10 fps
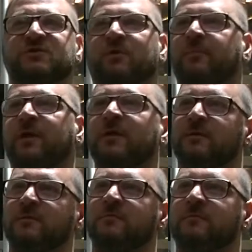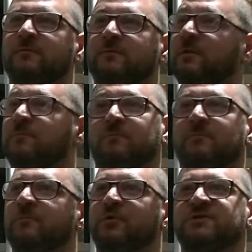just pop in and
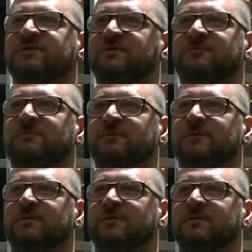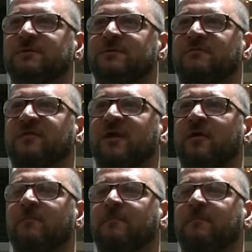purchase it and they go.